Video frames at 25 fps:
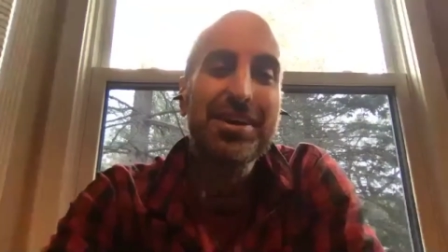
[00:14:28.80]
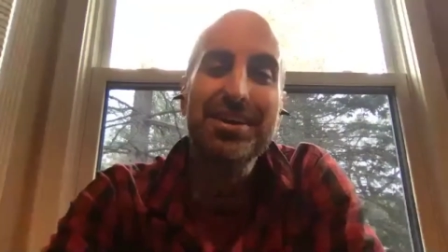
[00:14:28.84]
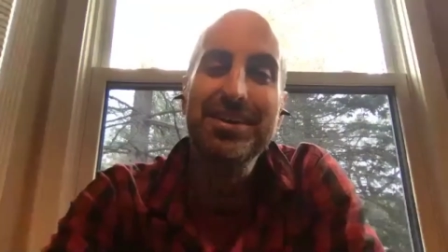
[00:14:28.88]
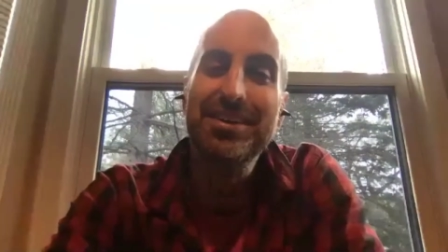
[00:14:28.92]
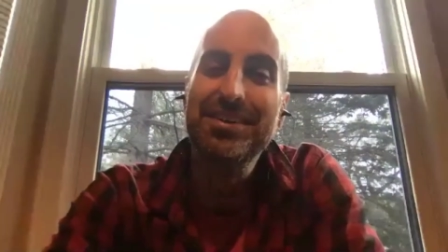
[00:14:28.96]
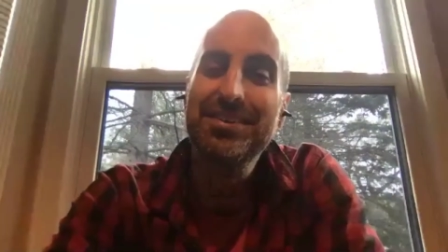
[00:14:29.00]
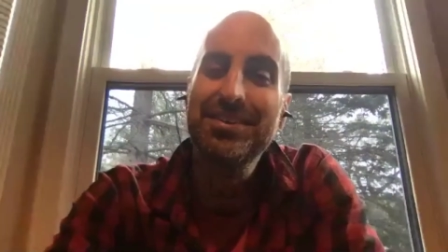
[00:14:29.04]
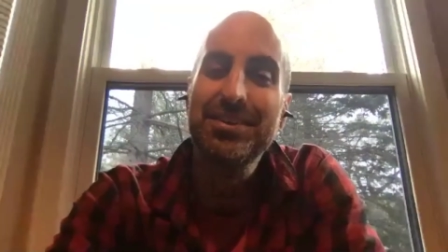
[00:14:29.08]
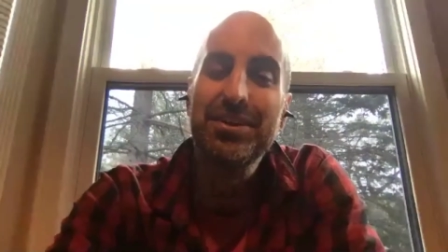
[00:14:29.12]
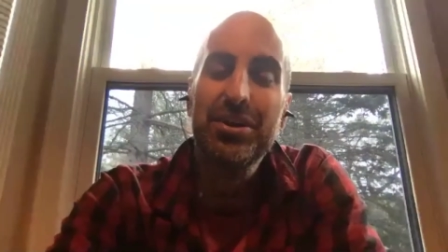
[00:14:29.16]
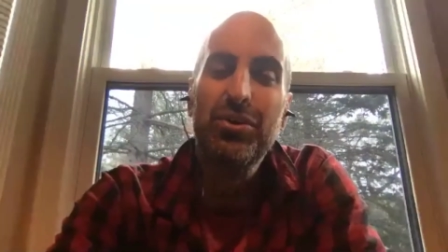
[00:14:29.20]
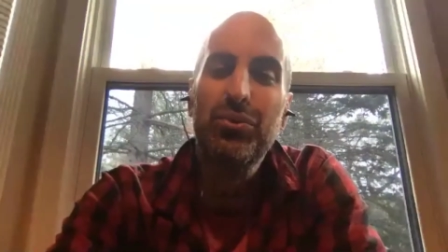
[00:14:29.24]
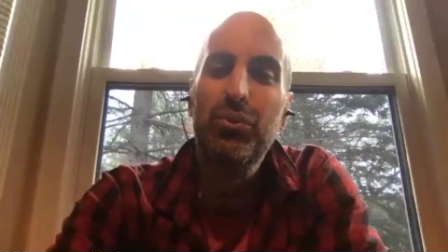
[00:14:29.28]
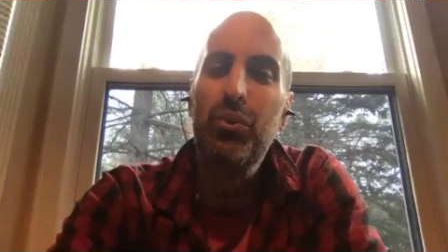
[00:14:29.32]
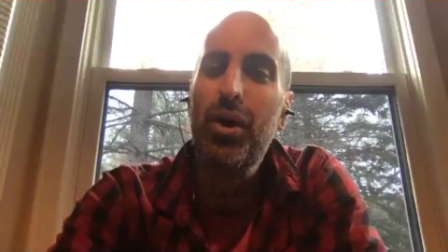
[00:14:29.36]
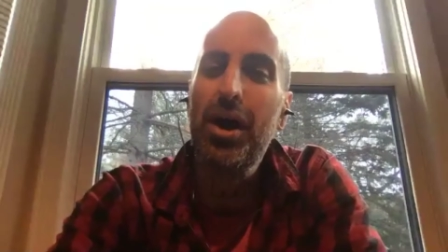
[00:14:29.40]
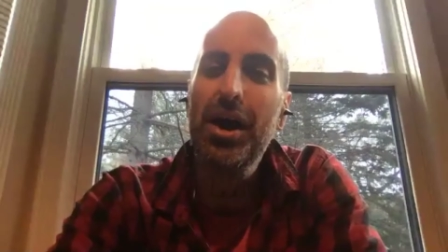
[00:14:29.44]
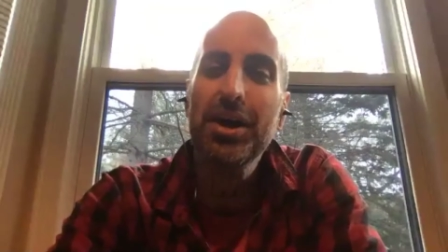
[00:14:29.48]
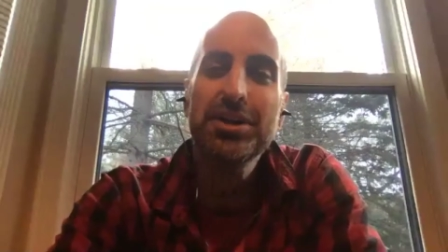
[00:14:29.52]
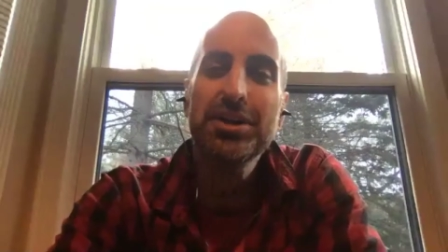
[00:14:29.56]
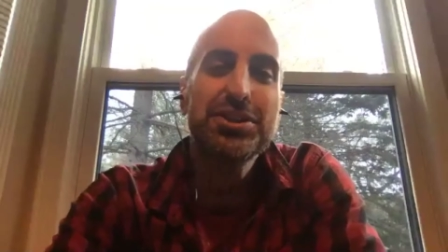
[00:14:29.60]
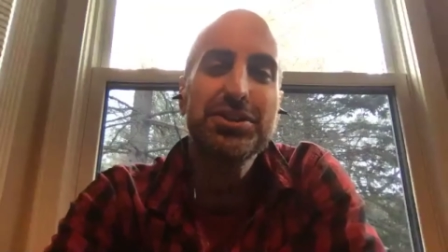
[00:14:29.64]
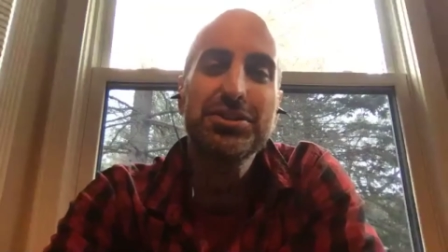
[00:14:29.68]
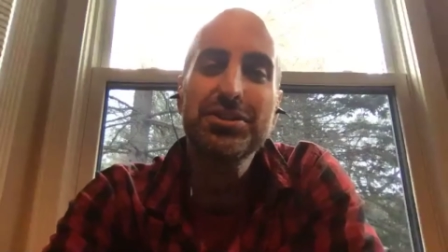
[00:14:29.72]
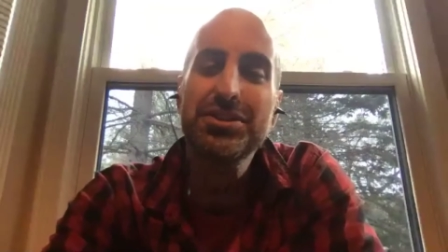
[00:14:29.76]

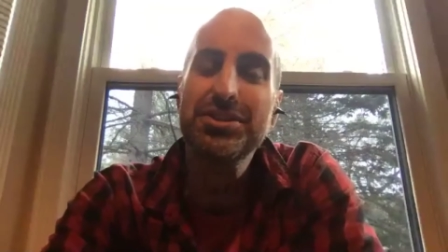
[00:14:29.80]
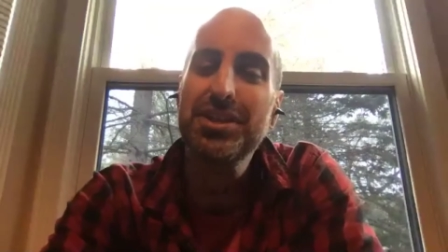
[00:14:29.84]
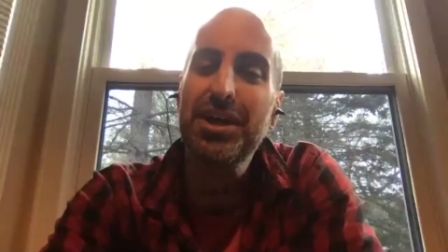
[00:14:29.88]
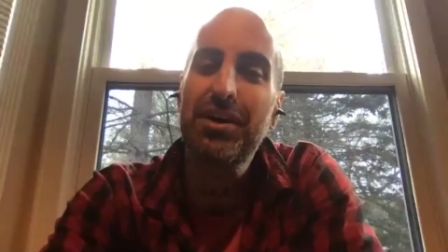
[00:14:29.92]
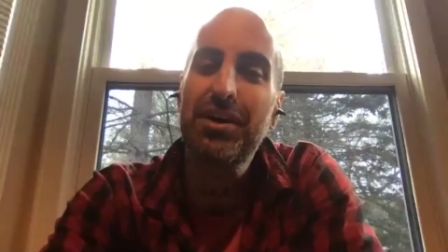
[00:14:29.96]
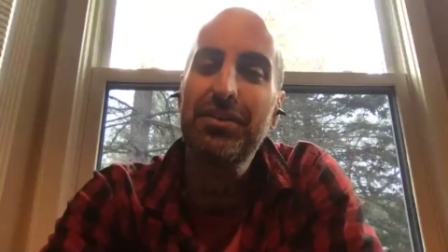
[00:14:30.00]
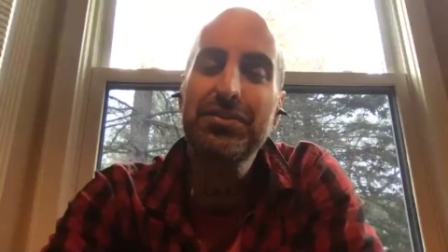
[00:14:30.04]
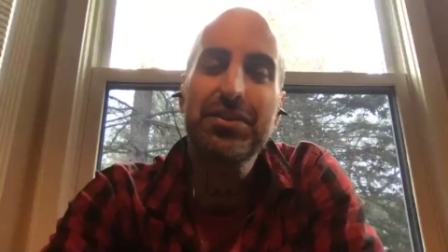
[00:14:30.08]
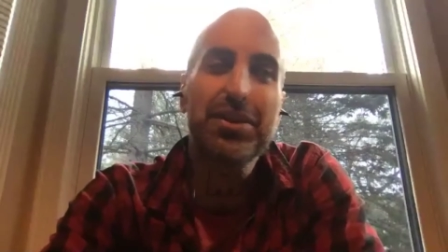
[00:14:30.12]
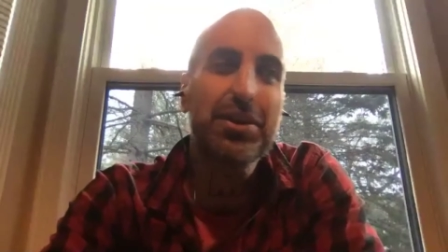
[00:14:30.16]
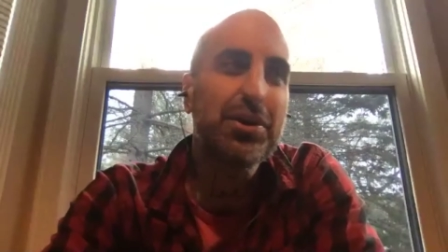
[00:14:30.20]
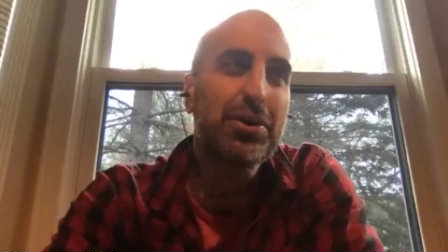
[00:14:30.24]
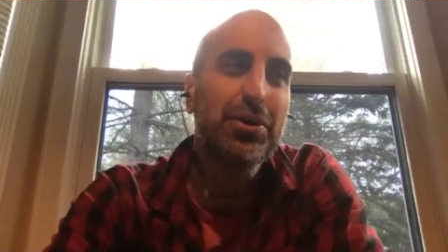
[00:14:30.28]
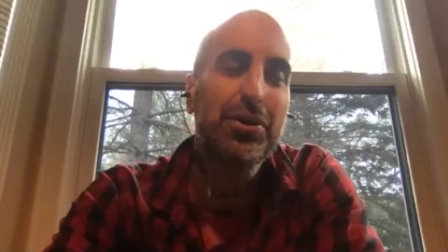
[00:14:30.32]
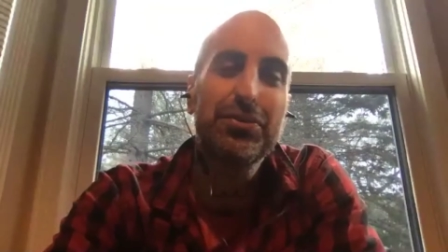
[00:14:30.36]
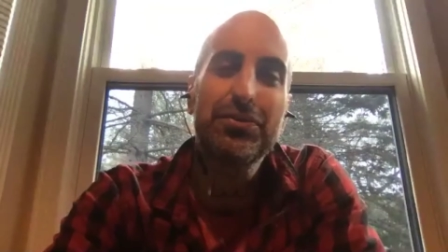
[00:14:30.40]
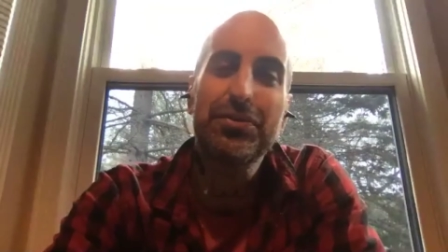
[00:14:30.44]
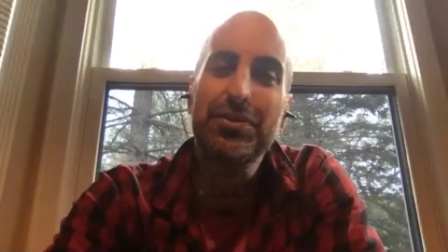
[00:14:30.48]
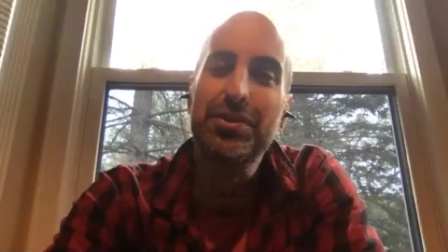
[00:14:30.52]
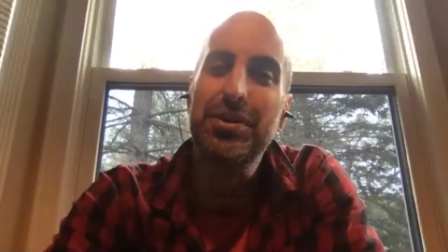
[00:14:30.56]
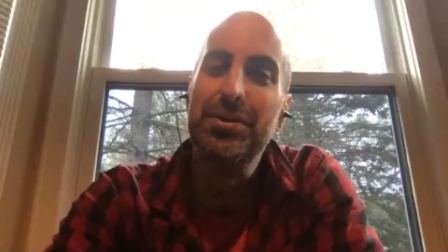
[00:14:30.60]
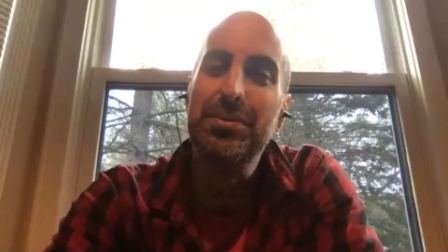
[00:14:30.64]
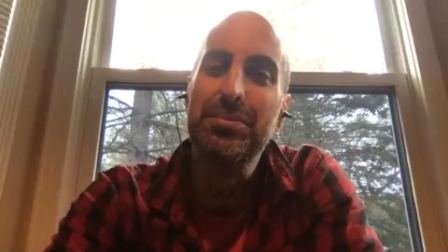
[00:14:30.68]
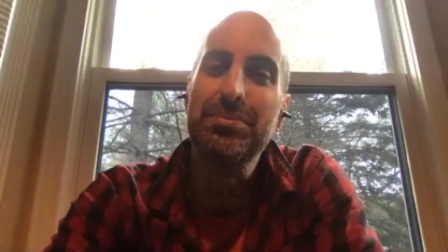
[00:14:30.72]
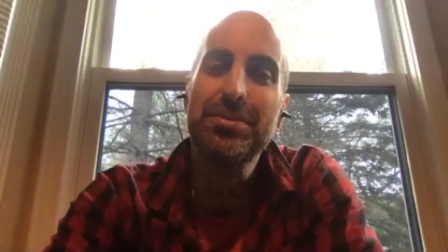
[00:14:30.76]
Watch yourself go
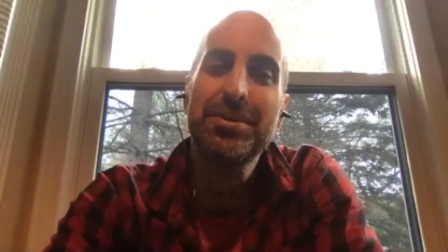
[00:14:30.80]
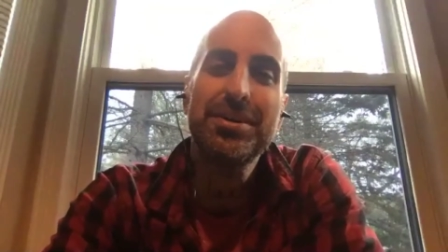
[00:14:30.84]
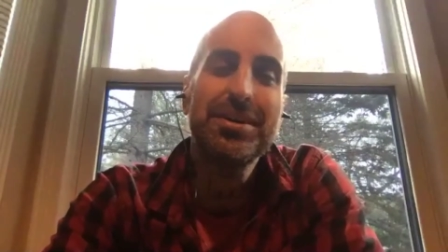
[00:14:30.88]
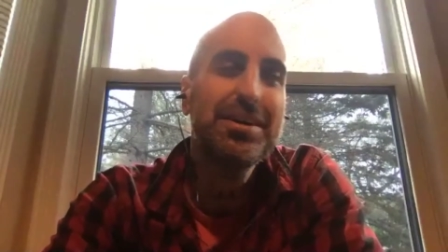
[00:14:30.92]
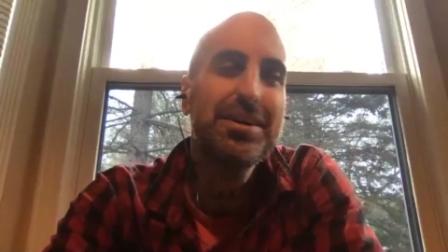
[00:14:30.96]
from